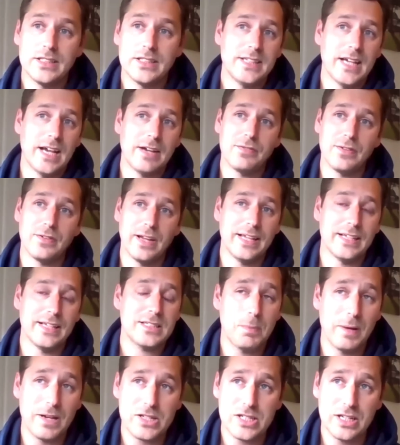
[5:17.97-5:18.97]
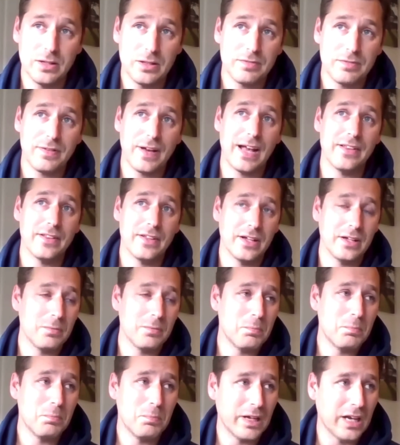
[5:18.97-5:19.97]
definitely, especially the fact that
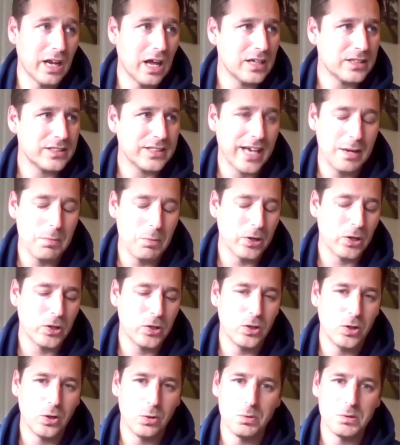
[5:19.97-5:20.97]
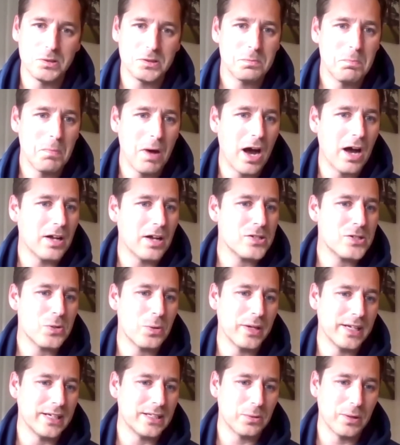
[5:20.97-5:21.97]
my last game on a court was March
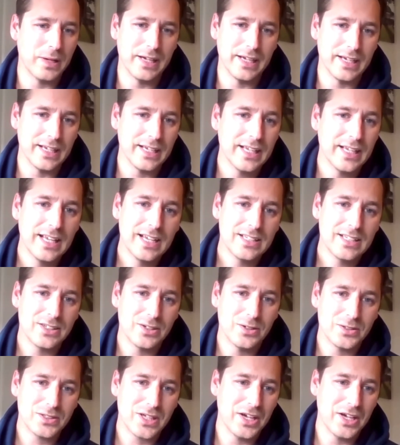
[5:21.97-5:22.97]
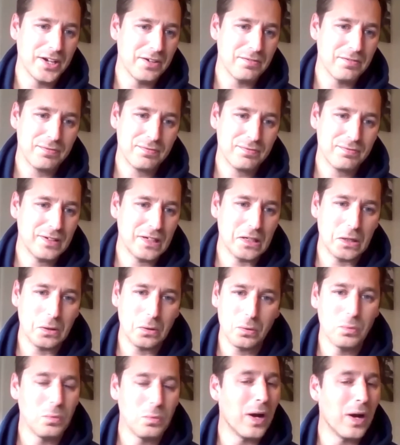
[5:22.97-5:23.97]
2020. So it was kind of
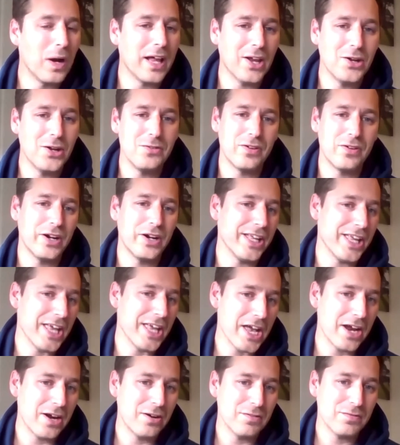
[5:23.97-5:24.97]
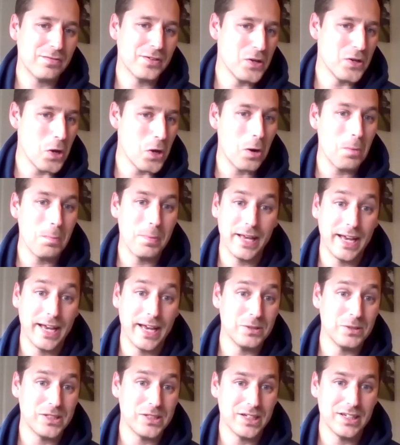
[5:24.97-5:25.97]
well over a year of not being
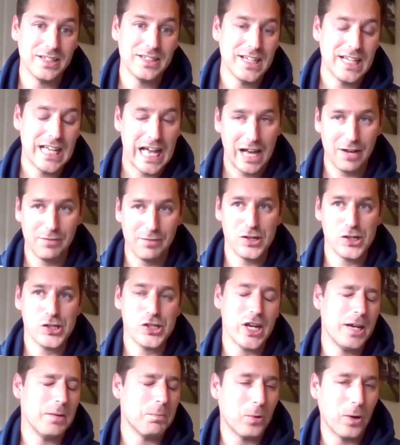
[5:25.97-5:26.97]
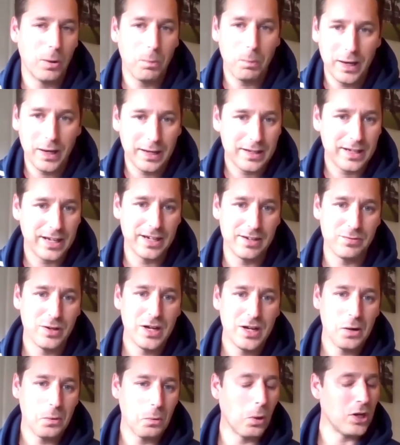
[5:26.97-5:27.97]
able to officiate properly, kind of
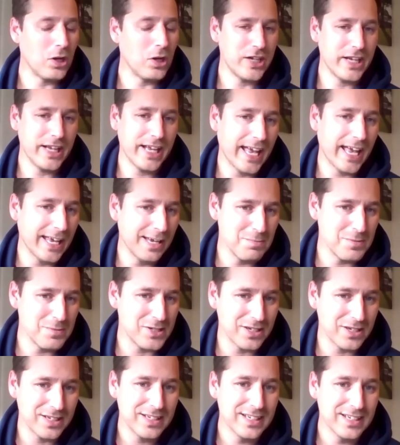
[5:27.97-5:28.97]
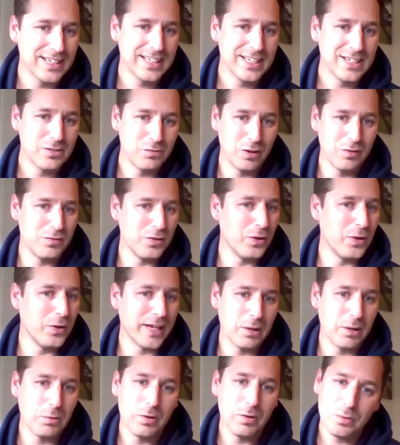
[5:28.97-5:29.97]
watching games and
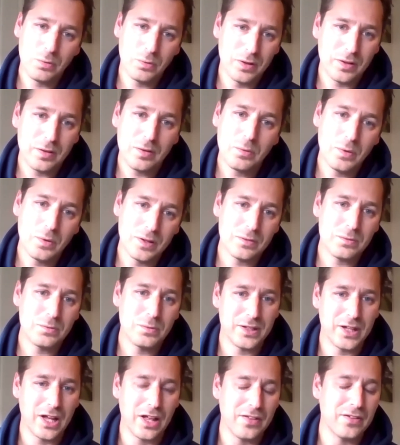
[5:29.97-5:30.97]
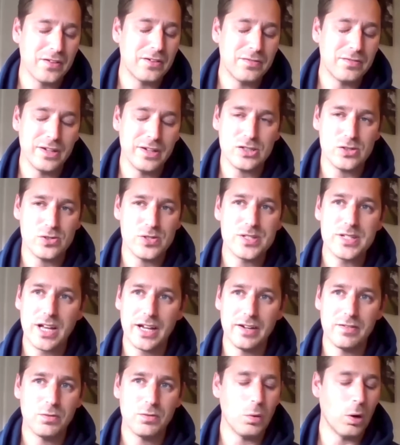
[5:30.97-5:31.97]
reviewing it with other officials, and
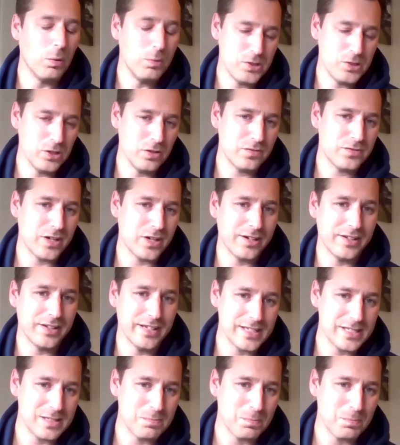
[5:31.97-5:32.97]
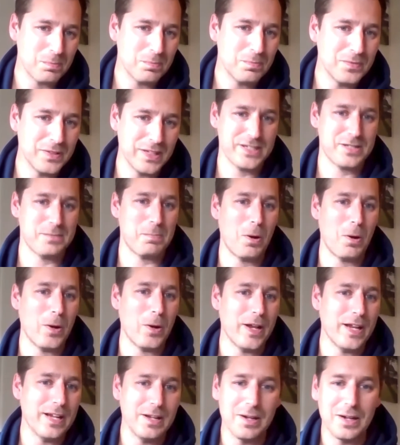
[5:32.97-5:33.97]
kind of what would you have done in this
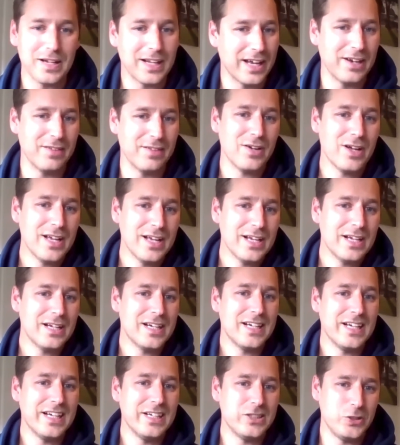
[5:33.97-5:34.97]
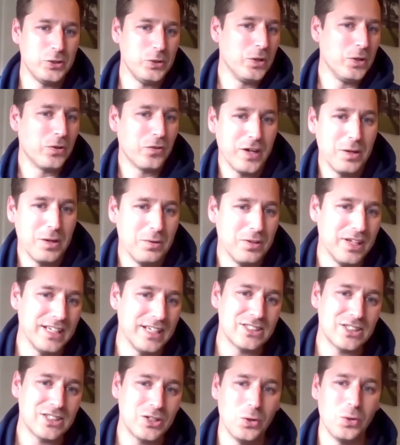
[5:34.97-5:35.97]
point, and kind of do you agree with
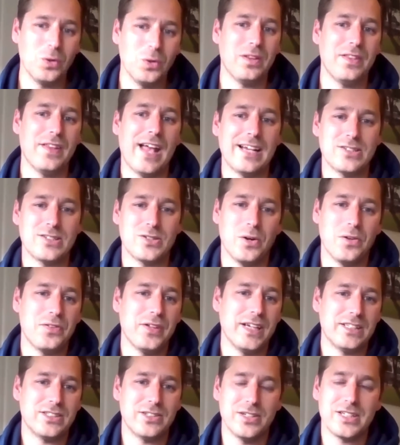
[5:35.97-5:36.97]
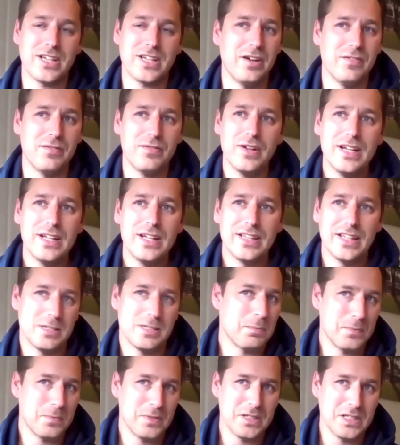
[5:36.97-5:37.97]
this call and that sort of thing. So it's kind of
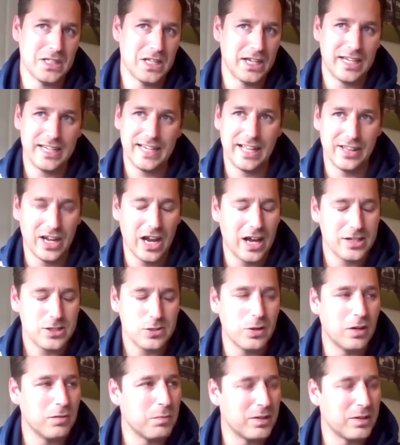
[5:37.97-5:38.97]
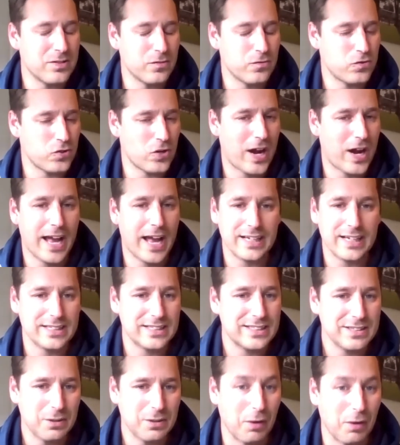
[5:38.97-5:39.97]
the last 12 months have dragged,
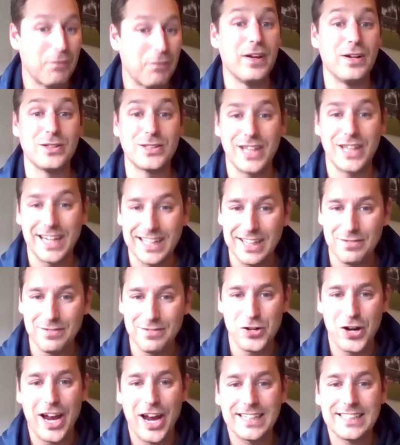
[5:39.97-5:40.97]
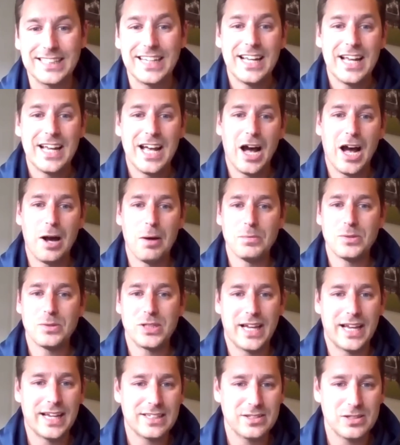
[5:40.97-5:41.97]
or it feels like they've dragged. So
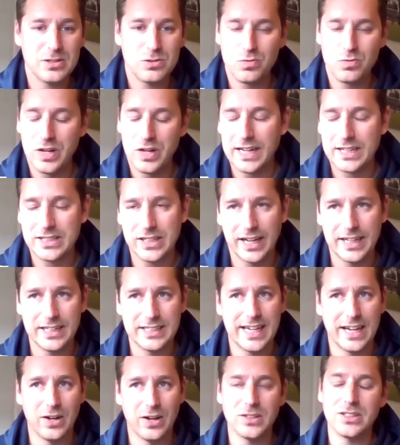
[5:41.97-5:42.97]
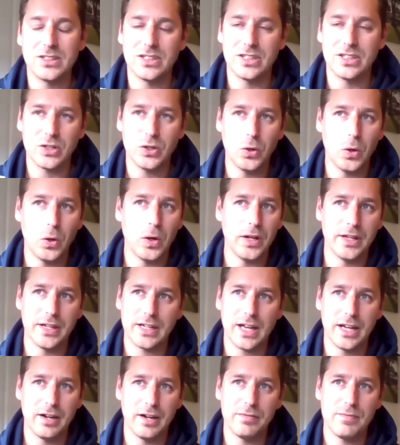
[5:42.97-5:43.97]
yes, it's really exciting to get onto the court,
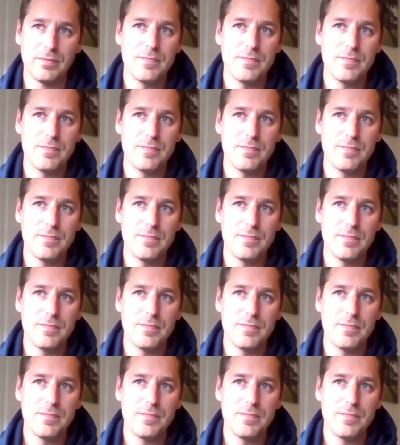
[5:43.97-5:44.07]
and kind of